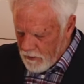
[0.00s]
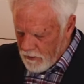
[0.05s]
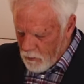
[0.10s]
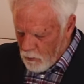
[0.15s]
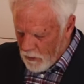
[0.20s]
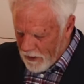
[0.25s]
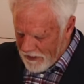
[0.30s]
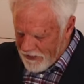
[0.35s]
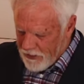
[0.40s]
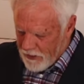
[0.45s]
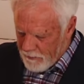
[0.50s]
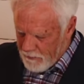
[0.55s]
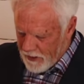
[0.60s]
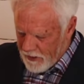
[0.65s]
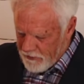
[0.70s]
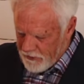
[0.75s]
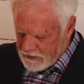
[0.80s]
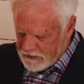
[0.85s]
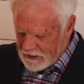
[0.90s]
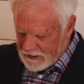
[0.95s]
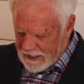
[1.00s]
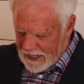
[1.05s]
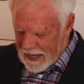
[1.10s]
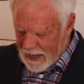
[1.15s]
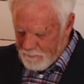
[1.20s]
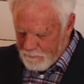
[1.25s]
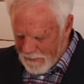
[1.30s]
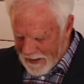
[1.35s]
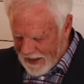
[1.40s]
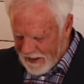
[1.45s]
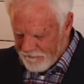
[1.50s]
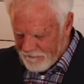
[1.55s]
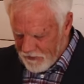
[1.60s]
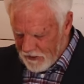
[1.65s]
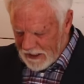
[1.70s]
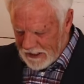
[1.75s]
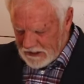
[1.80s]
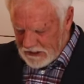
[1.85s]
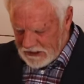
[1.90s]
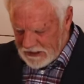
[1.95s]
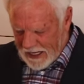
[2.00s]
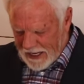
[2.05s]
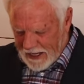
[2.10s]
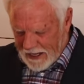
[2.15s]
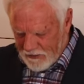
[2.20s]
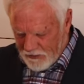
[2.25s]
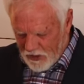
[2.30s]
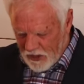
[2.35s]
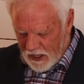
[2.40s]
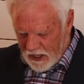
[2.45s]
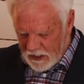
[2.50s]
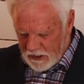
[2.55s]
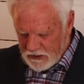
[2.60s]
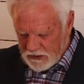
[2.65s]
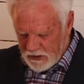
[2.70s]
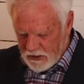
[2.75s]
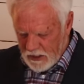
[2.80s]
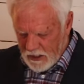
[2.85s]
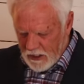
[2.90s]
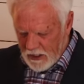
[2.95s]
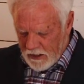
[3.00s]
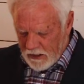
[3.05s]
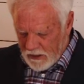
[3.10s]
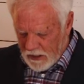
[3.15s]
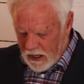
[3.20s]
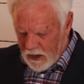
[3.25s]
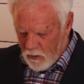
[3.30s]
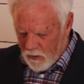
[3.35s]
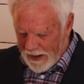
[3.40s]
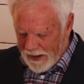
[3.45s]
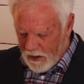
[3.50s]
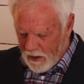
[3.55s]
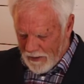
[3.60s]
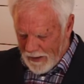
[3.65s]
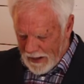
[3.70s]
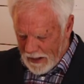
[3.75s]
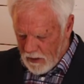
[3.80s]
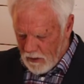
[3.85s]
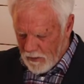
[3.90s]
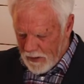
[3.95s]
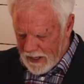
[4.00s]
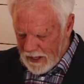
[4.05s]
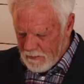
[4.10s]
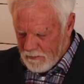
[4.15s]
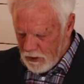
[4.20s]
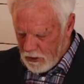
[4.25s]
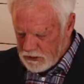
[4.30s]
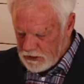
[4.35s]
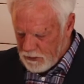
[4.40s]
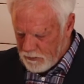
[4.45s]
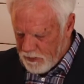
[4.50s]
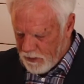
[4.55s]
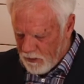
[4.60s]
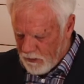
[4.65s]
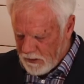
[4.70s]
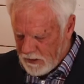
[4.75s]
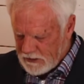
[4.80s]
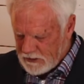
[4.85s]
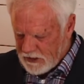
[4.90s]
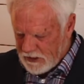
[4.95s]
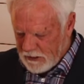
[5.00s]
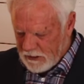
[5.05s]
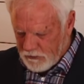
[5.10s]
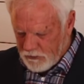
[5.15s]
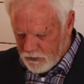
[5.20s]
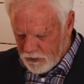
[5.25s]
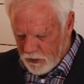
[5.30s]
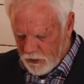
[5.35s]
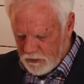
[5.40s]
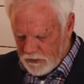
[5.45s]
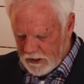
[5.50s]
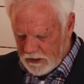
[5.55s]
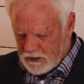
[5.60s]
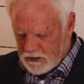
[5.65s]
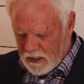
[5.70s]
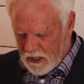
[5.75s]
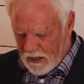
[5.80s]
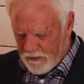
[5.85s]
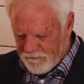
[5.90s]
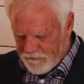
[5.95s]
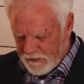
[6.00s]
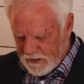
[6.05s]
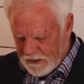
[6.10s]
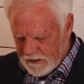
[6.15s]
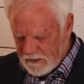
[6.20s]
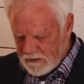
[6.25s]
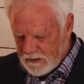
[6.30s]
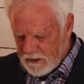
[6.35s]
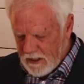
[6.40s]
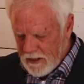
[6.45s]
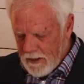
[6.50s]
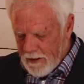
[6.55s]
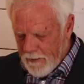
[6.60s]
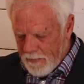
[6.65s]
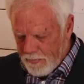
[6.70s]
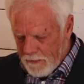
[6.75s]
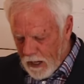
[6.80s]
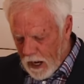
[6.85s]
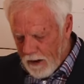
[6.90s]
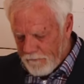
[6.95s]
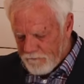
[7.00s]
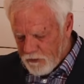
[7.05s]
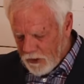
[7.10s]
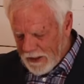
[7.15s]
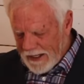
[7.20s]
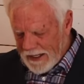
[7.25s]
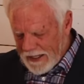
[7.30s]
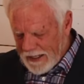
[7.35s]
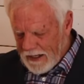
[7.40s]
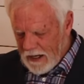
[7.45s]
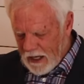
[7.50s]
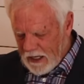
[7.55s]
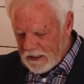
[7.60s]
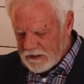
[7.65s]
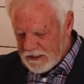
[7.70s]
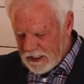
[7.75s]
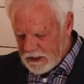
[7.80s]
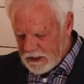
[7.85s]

with the mother, to die manfully, saying thus, Yahweh our Elohim looks upon us and in truth has comforted, comfort in us